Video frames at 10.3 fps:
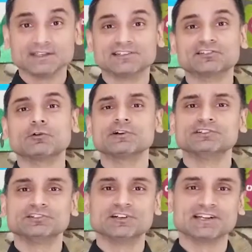It's
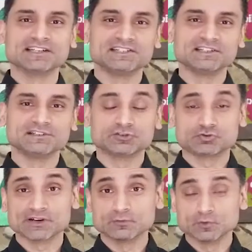always a good idea to
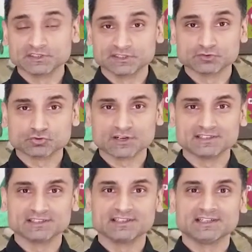trade with the
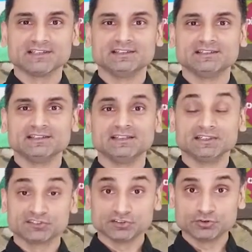trend.
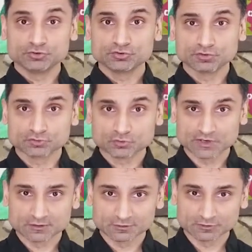The institutional
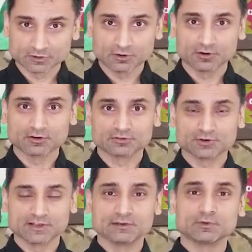traders are
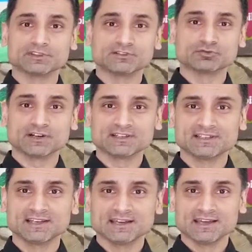trading with the
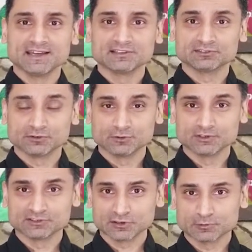trend,
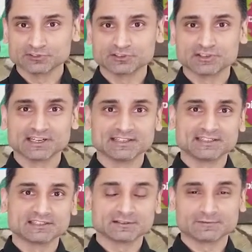so it's always a good
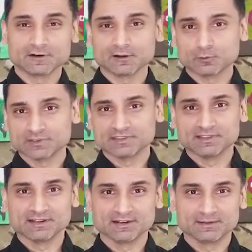idea to follow
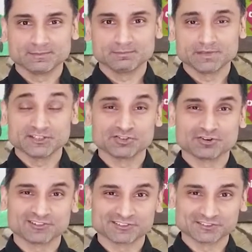what the big
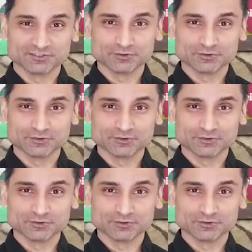sharks